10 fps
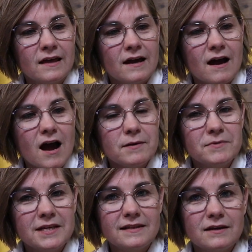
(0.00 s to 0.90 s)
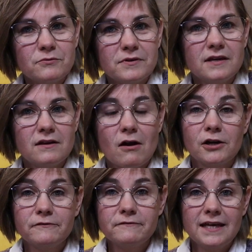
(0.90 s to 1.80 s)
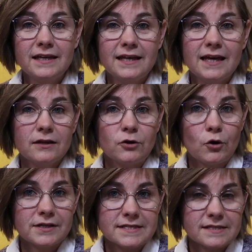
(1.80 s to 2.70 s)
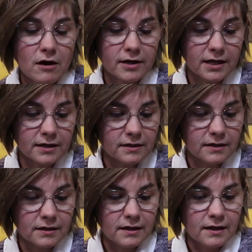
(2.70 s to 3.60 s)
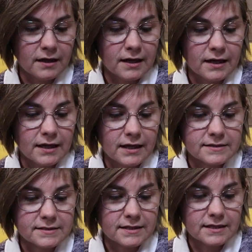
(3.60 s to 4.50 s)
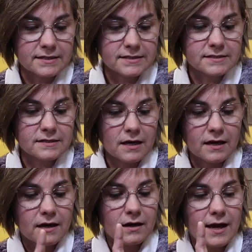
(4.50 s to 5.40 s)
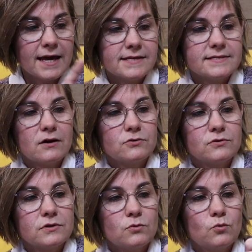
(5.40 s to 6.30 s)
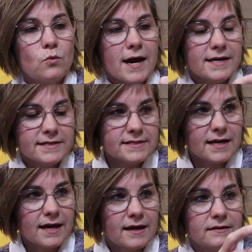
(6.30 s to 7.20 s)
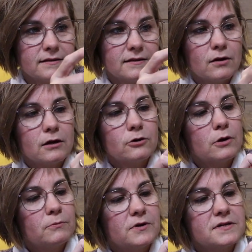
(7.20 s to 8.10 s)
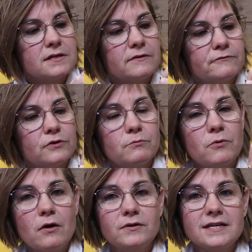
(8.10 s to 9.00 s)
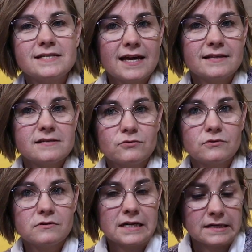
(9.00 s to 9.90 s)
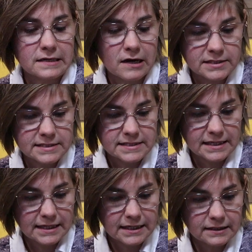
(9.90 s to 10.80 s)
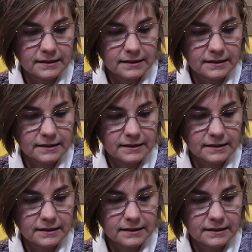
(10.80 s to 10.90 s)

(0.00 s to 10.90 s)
knitting with the yarn Viking Norweigan. It is 800 white, and the color number for the brown is 819.